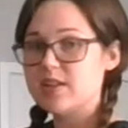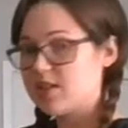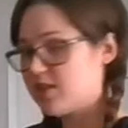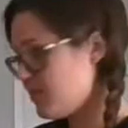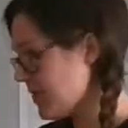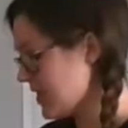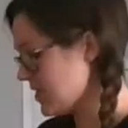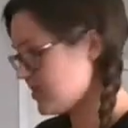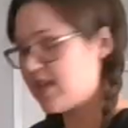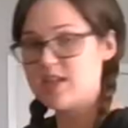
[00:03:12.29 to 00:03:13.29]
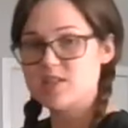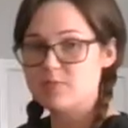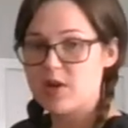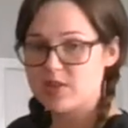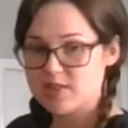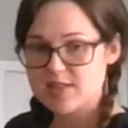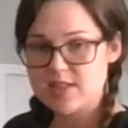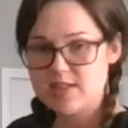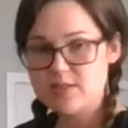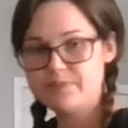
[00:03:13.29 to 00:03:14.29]
and clip as agent
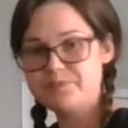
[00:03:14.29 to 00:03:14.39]
policy.